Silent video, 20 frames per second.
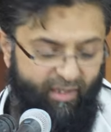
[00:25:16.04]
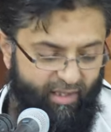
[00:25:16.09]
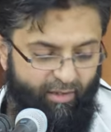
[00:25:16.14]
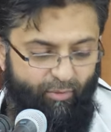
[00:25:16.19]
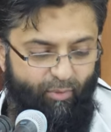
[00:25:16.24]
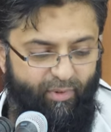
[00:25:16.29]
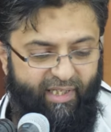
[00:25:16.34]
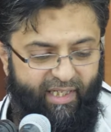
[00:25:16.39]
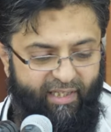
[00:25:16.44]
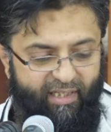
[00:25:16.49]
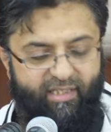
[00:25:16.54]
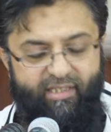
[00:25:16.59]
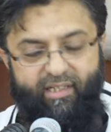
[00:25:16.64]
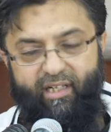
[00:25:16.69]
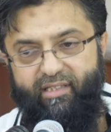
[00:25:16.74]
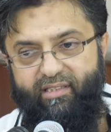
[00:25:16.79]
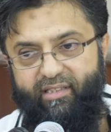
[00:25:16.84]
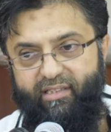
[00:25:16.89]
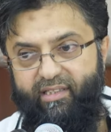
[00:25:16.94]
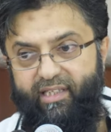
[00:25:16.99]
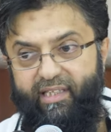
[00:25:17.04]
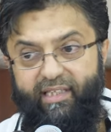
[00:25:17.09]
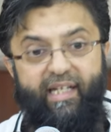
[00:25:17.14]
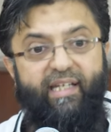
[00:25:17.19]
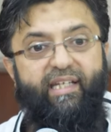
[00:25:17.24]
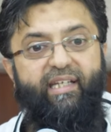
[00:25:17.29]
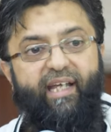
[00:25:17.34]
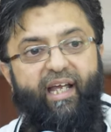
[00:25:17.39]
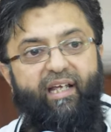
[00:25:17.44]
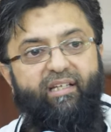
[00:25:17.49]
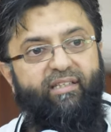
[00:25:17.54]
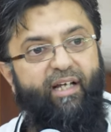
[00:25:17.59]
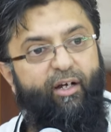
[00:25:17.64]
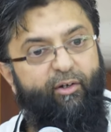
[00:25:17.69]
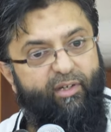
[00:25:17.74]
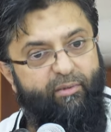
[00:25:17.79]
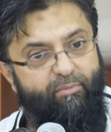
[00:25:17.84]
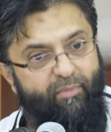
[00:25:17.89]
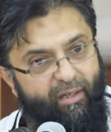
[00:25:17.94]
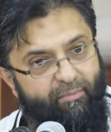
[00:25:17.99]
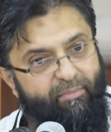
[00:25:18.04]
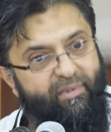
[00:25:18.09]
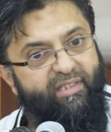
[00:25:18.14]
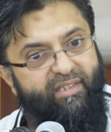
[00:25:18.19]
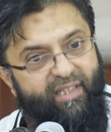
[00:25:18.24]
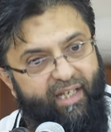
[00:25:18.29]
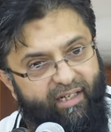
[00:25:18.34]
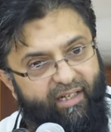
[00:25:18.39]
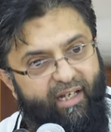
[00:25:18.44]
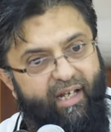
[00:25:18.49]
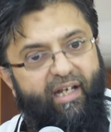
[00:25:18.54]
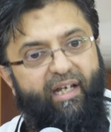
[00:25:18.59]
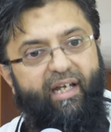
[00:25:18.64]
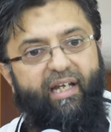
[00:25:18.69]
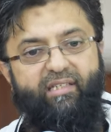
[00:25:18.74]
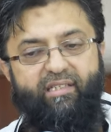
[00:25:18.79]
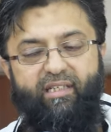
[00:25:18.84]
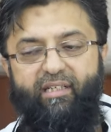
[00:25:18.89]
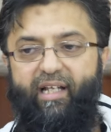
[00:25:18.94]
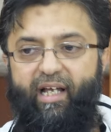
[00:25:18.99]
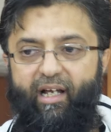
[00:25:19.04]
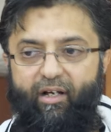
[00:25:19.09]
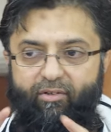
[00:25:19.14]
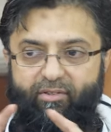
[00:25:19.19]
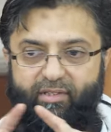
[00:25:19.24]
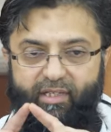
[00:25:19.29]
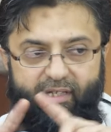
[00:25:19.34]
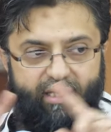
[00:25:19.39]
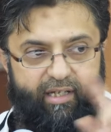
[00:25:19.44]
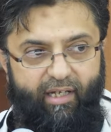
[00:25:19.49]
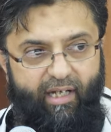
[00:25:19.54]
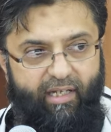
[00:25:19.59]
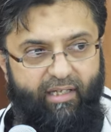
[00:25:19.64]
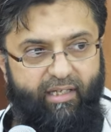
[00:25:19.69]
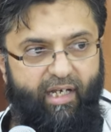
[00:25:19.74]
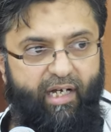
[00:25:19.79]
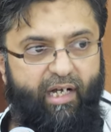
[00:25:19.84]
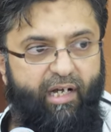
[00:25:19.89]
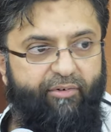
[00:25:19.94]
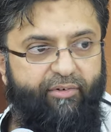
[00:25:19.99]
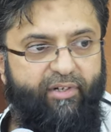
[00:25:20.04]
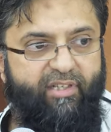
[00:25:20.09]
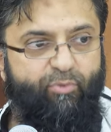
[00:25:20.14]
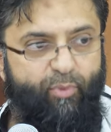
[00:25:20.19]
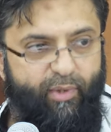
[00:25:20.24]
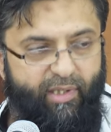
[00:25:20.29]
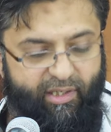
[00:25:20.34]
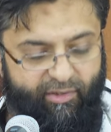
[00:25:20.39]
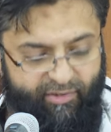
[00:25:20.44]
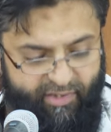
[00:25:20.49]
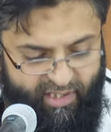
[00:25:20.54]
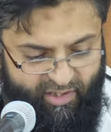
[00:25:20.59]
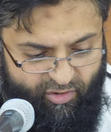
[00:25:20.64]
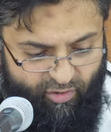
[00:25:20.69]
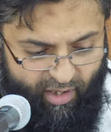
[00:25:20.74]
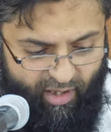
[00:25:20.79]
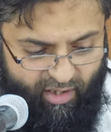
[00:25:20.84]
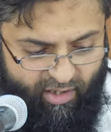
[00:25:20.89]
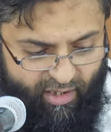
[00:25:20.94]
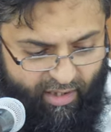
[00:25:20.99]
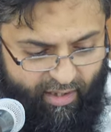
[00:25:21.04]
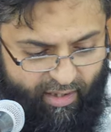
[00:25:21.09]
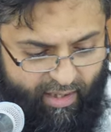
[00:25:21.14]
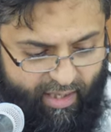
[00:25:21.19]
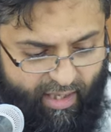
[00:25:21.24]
when they discuss this. In any case, our Imam, he said it's allowed in the areas where there is a structure.